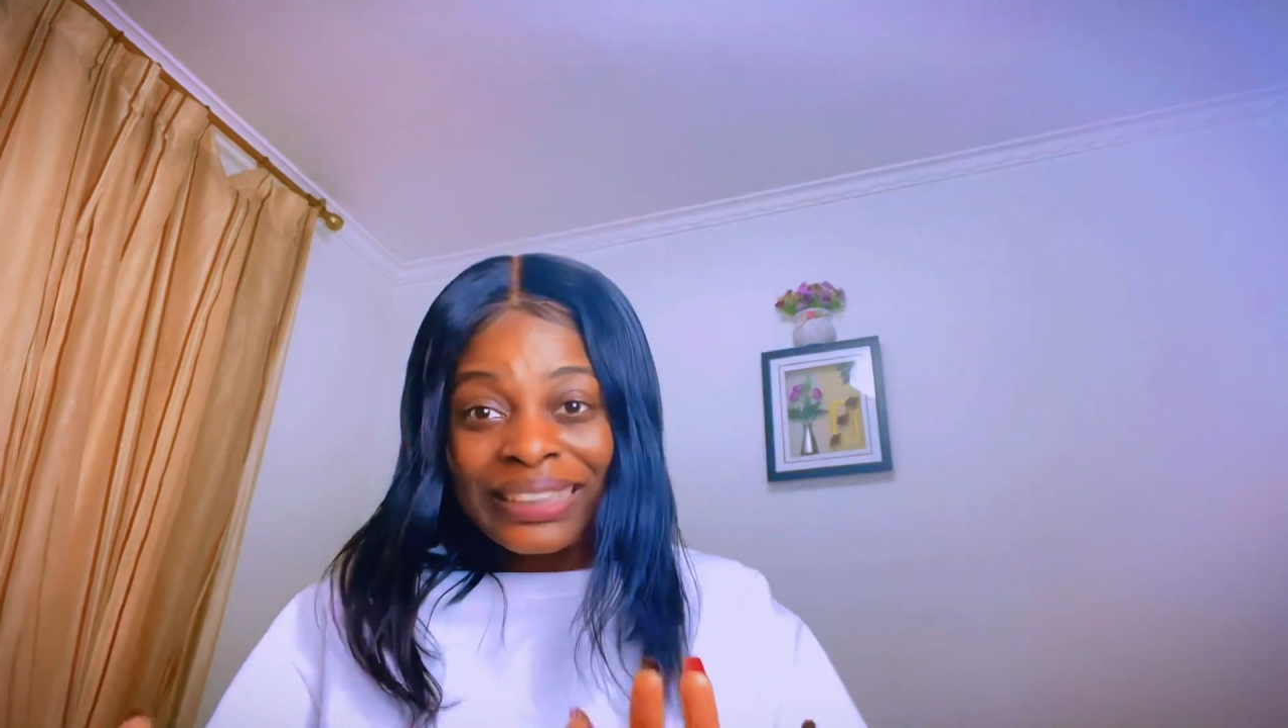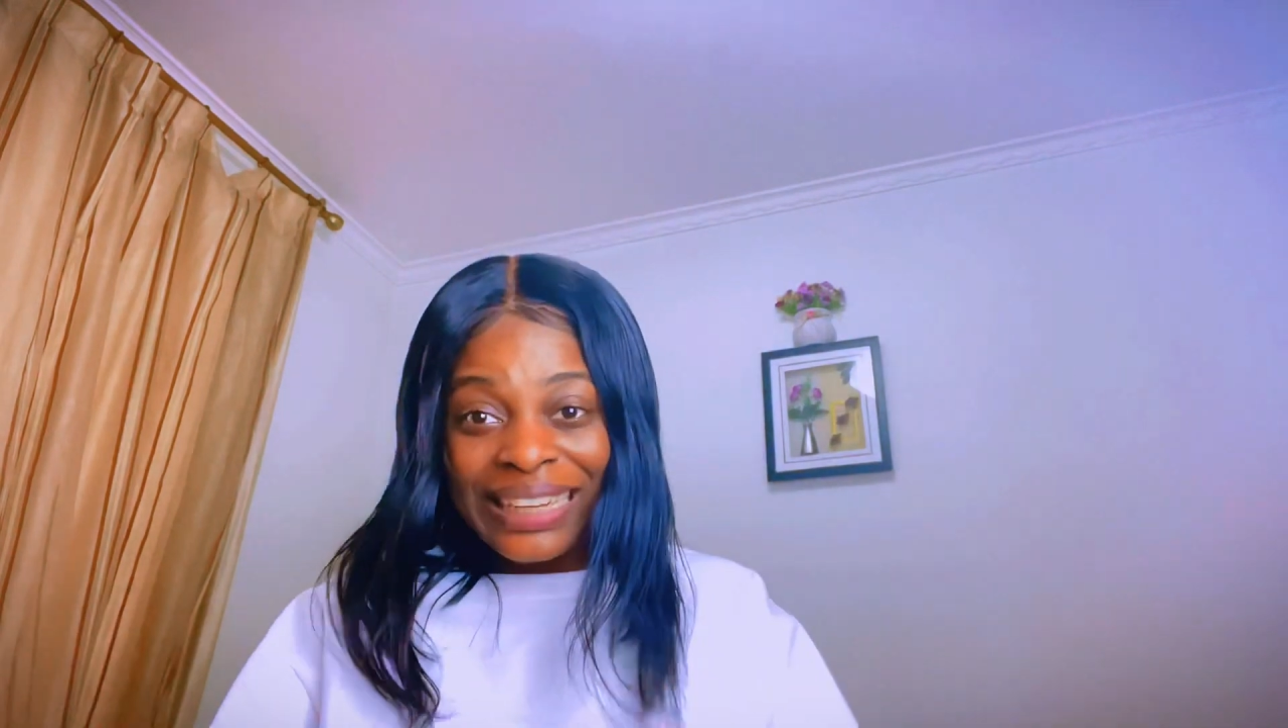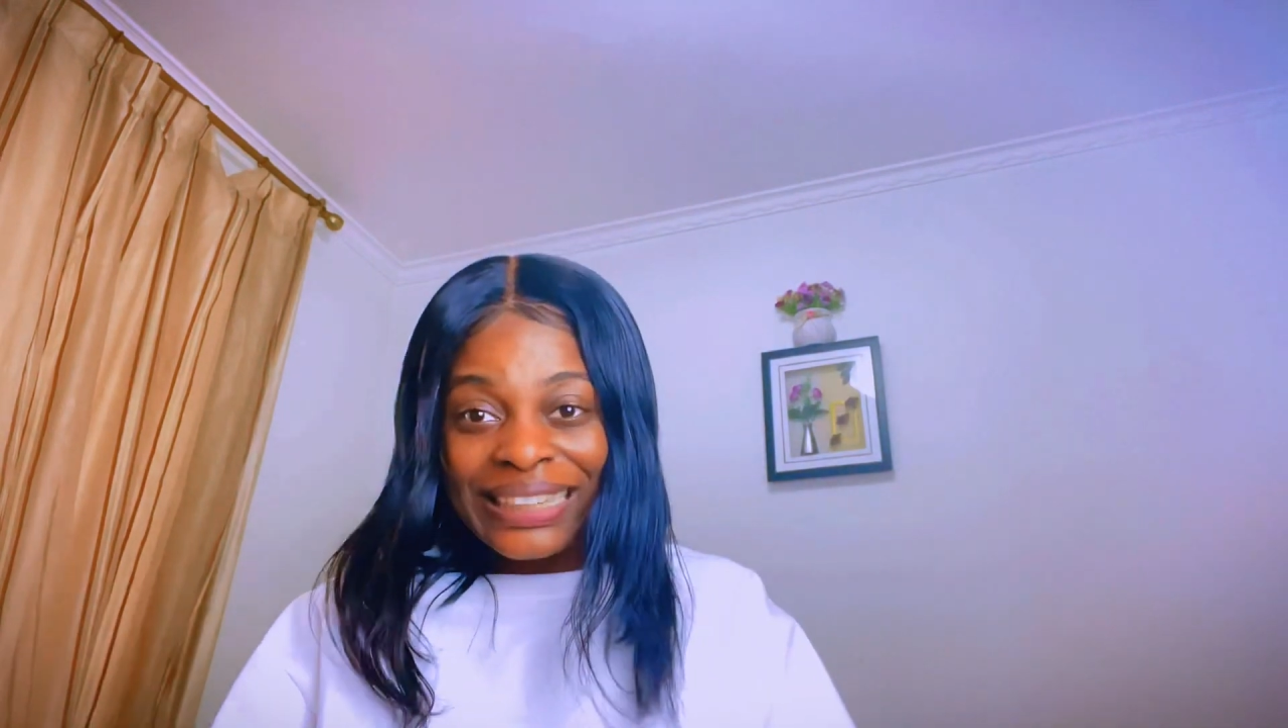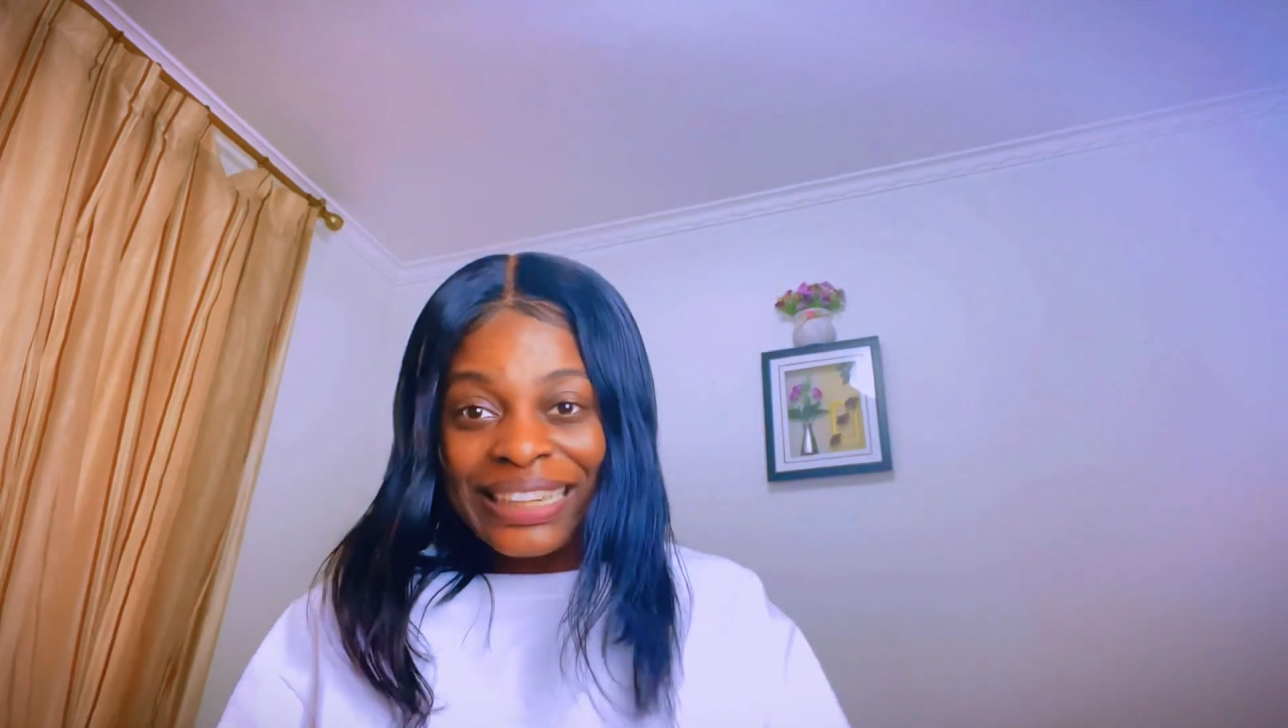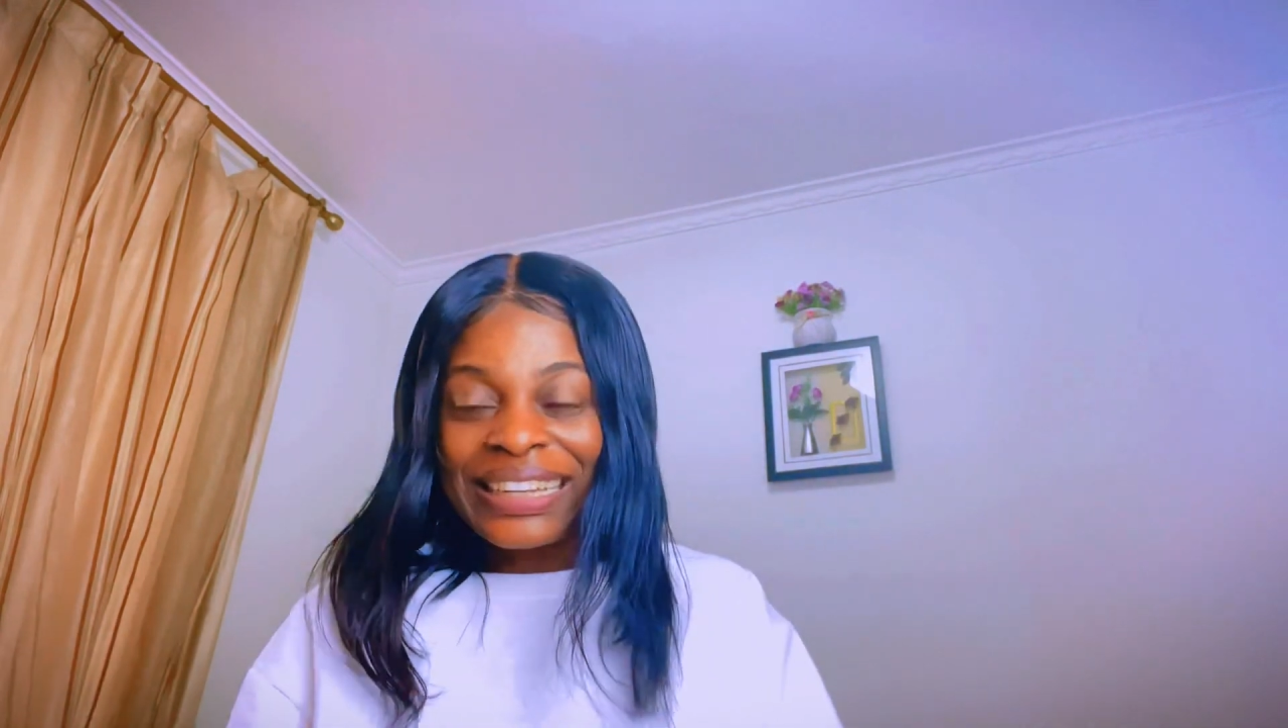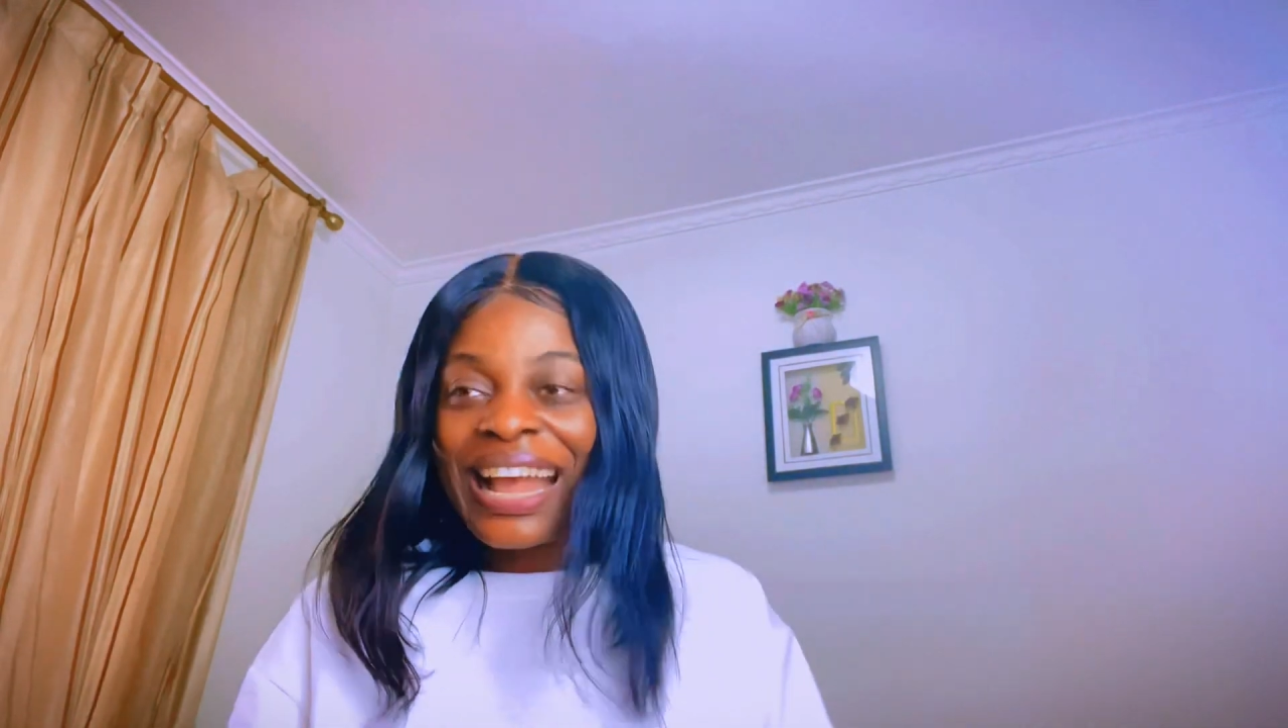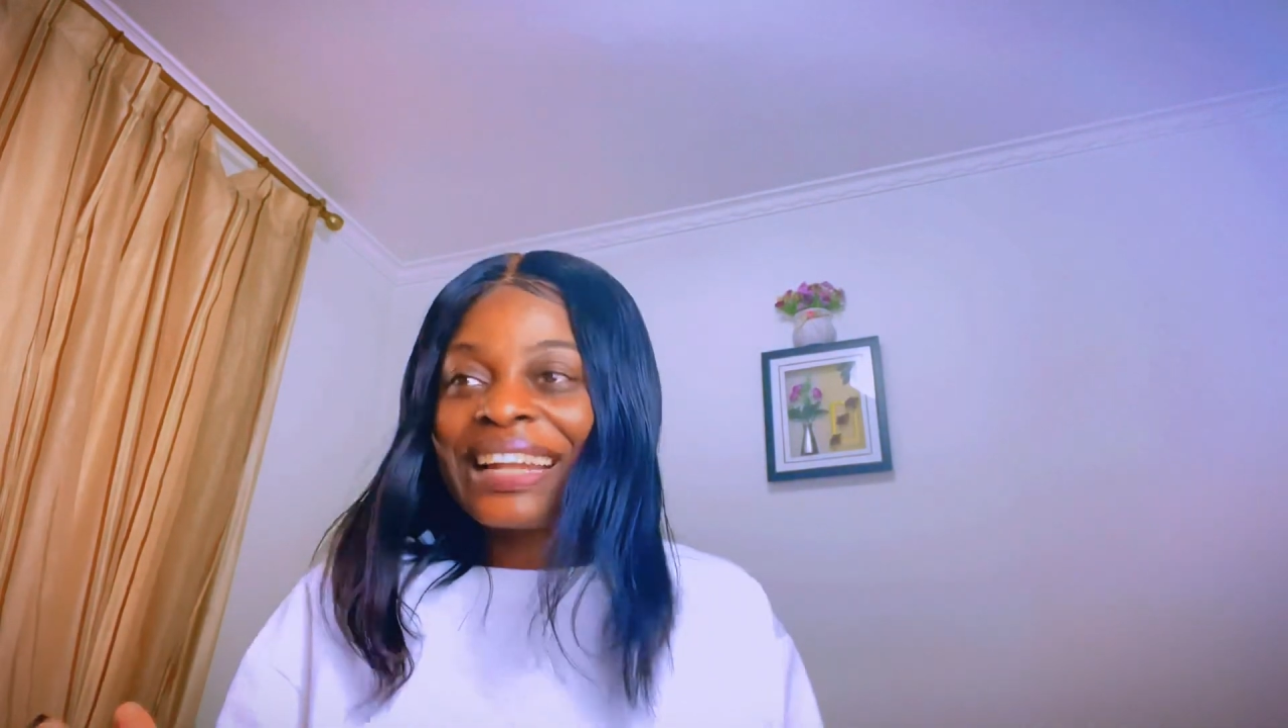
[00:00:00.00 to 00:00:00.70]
kneeling,